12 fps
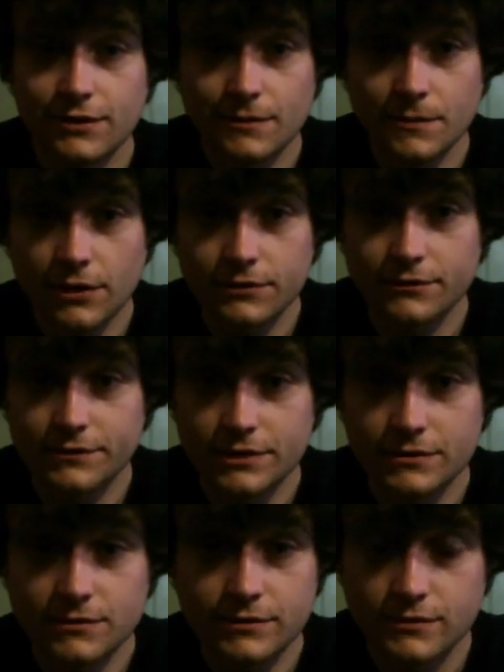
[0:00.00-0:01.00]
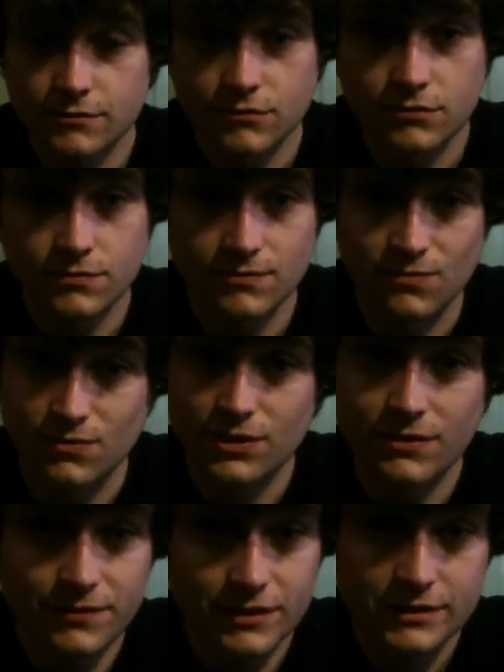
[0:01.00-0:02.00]
Might be next weekend, but
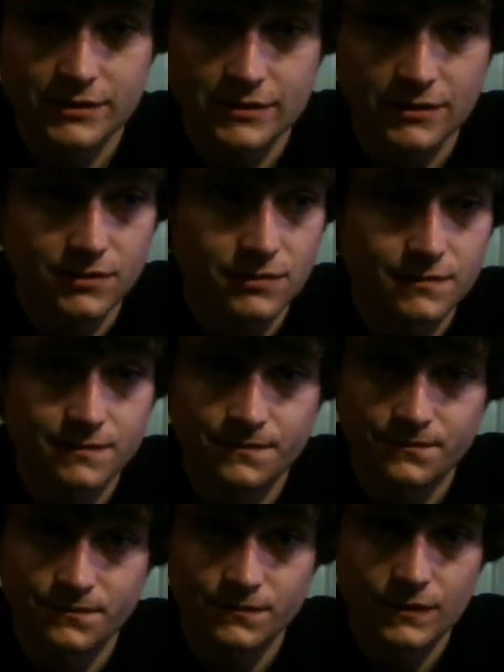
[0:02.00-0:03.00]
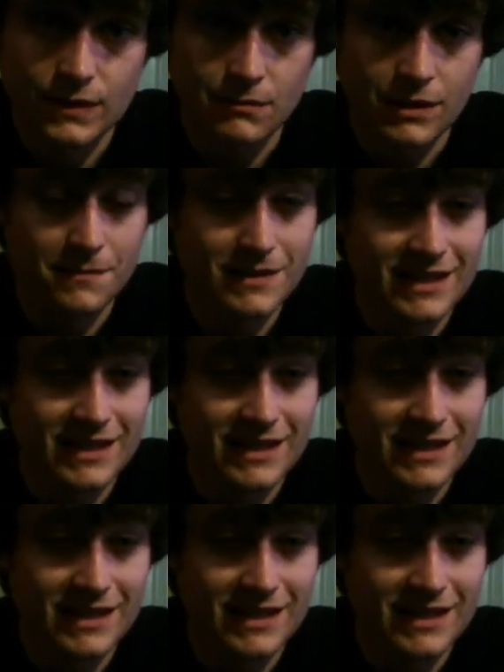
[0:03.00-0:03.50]
I'll try to get the film on this week.